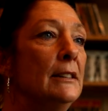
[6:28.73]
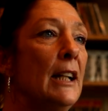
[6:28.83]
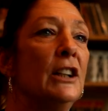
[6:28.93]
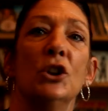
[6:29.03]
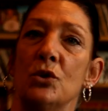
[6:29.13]

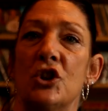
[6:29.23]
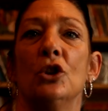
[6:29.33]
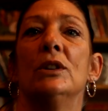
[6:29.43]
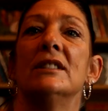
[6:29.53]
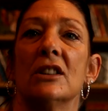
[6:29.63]
They use
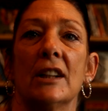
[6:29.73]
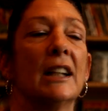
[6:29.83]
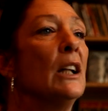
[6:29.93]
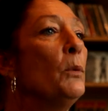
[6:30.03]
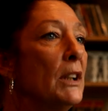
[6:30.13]
you until they
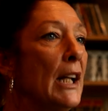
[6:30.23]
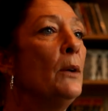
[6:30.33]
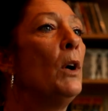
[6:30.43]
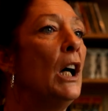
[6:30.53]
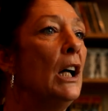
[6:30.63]
get what they
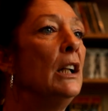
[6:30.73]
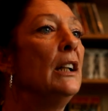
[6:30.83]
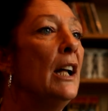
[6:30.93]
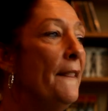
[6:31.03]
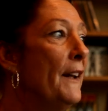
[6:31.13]
want,
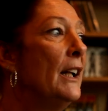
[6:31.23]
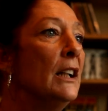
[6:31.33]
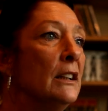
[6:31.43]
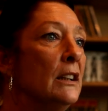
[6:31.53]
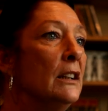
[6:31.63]
and then